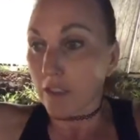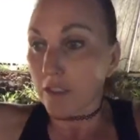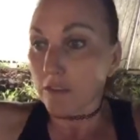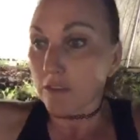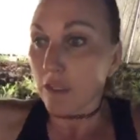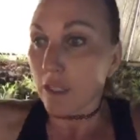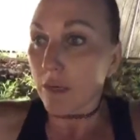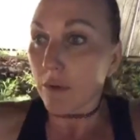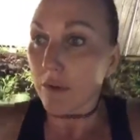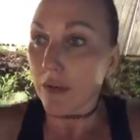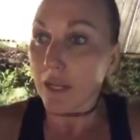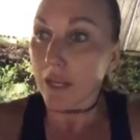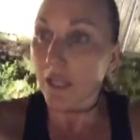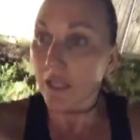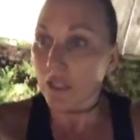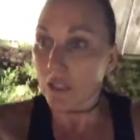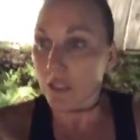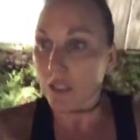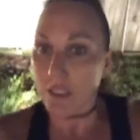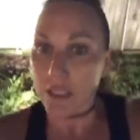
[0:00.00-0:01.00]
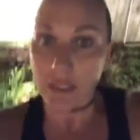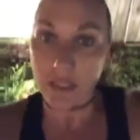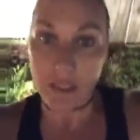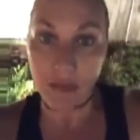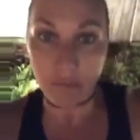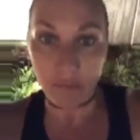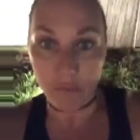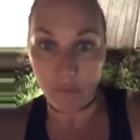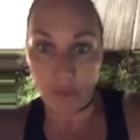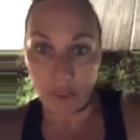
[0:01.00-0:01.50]
So anyway,
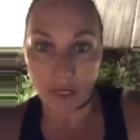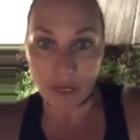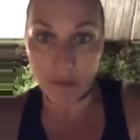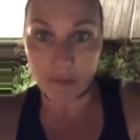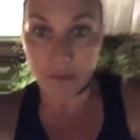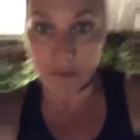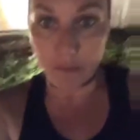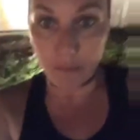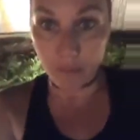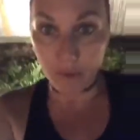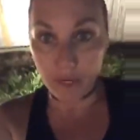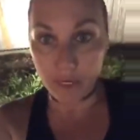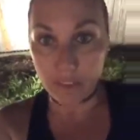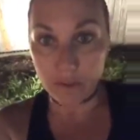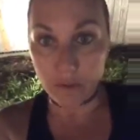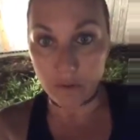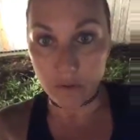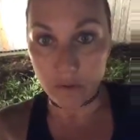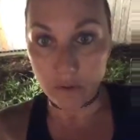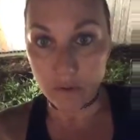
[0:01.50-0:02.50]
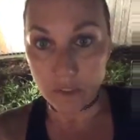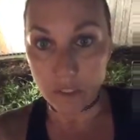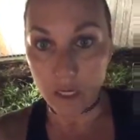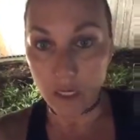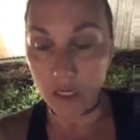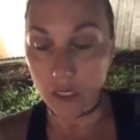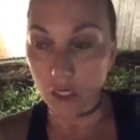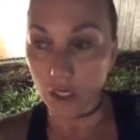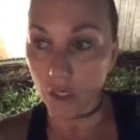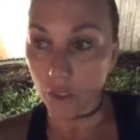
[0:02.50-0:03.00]
interestingly, when it comes to appraisals,
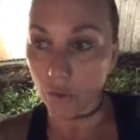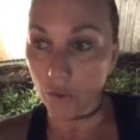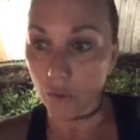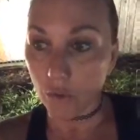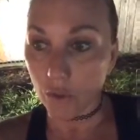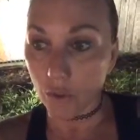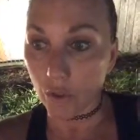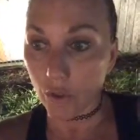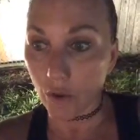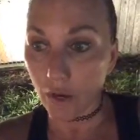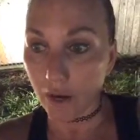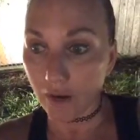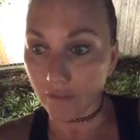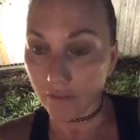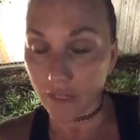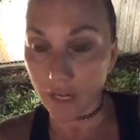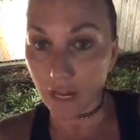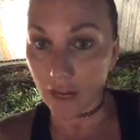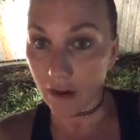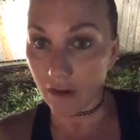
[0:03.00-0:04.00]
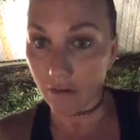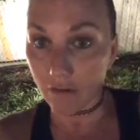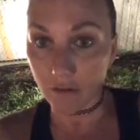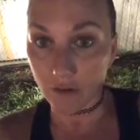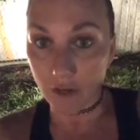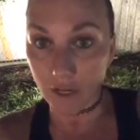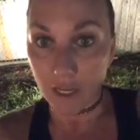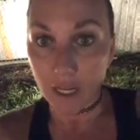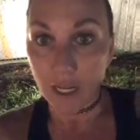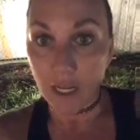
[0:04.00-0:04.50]
you know, you have to have